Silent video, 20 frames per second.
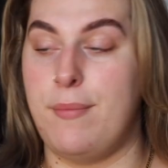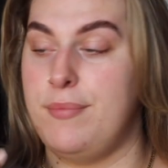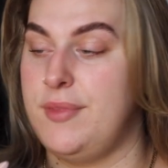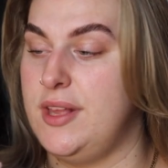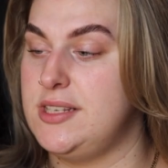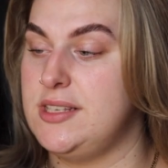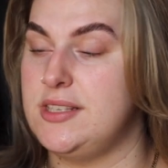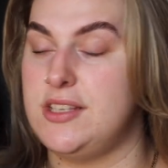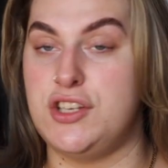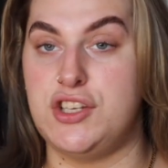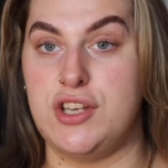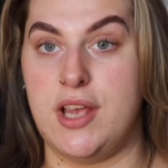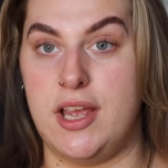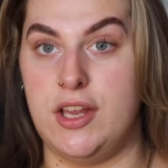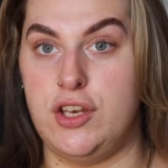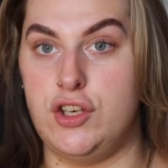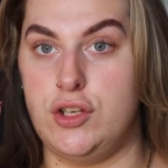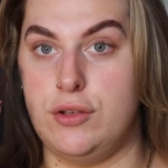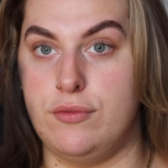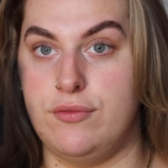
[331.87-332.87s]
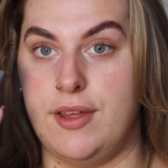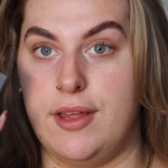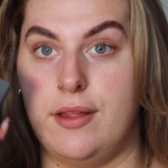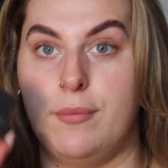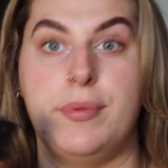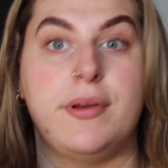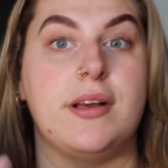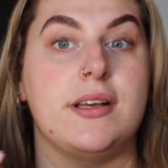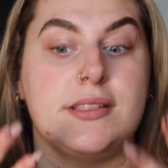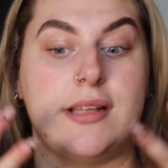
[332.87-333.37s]
This is the shade
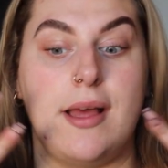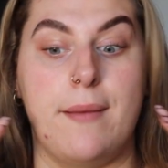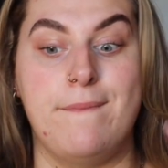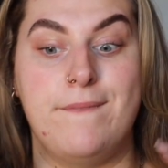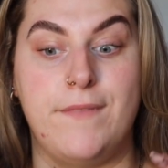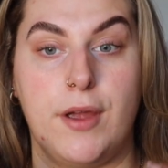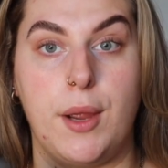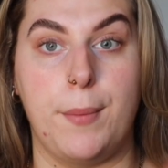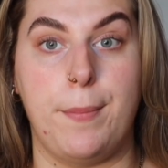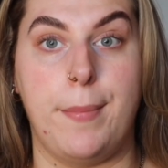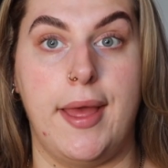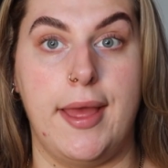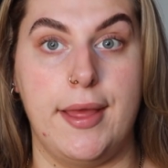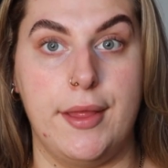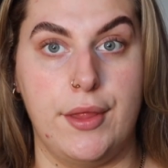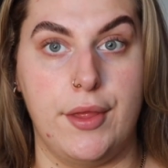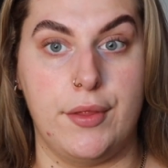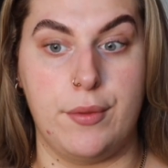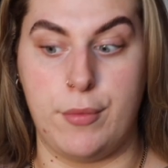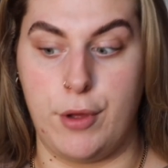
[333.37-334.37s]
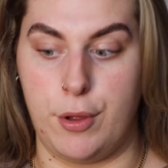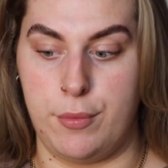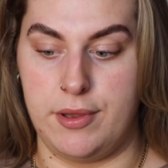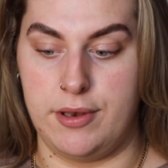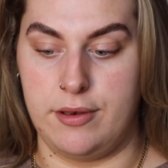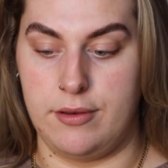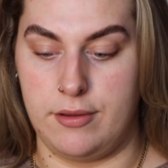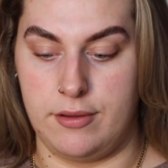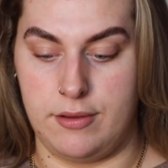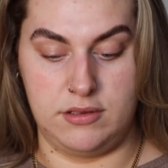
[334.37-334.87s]
Duville because I'm very pale at the
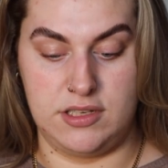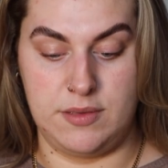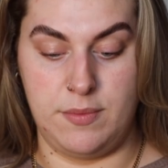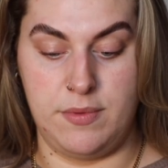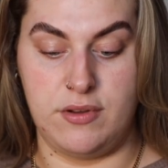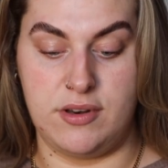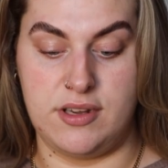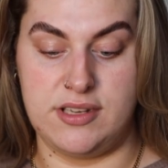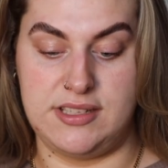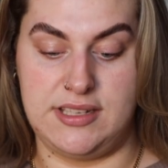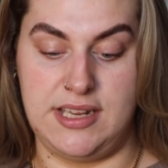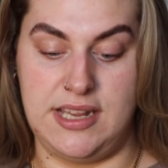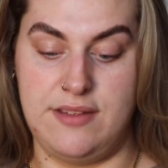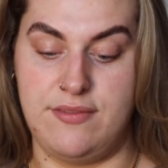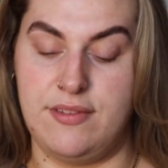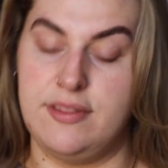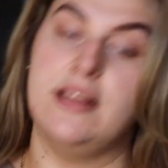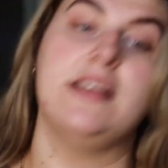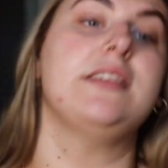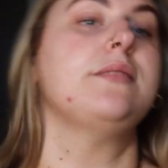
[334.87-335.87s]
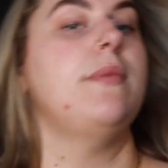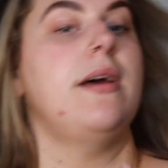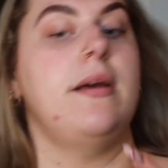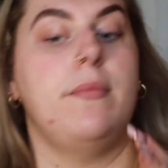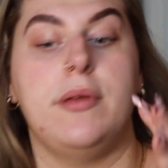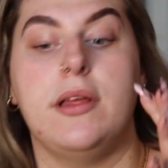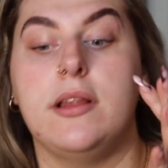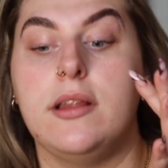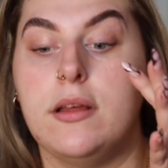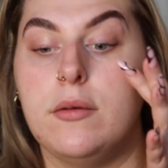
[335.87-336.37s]
moment. To be honest, even this
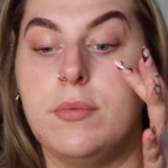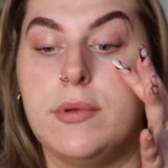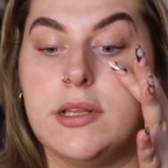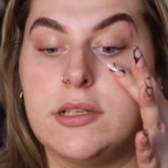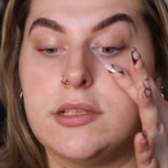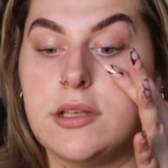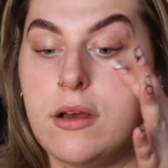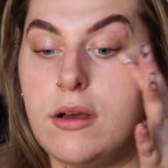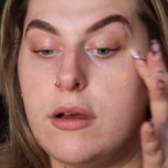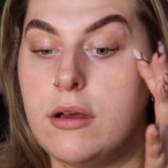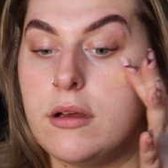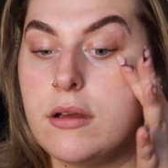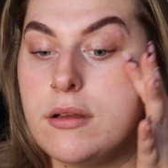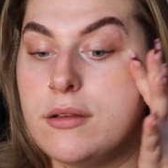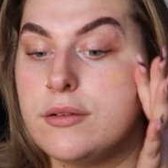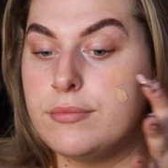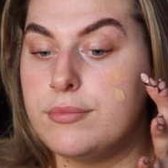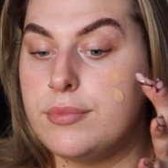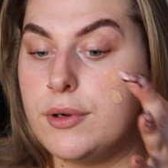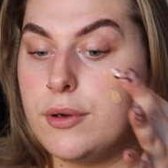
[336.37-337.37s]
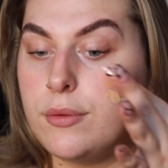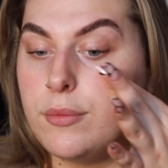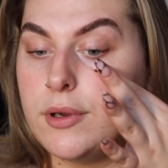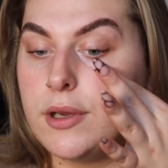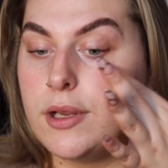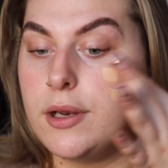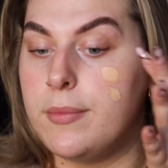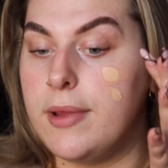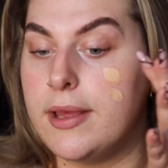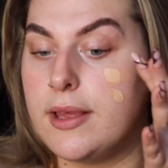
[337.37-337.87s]
might be a little bit dark, but we're
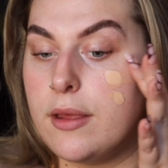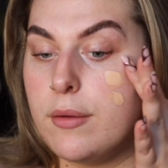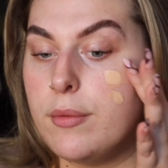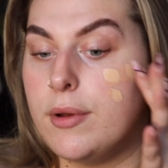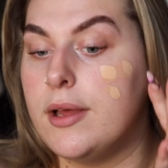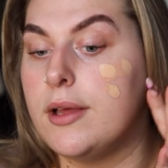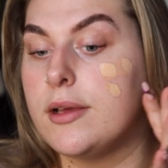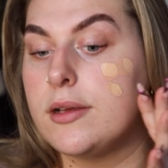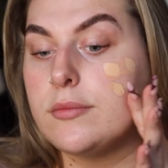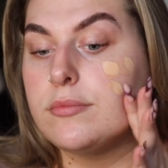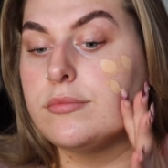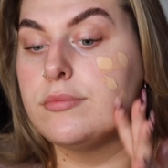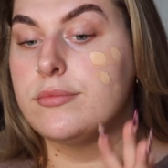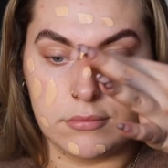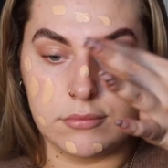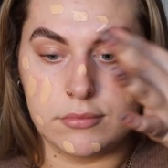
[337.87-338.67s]
gonna make it work.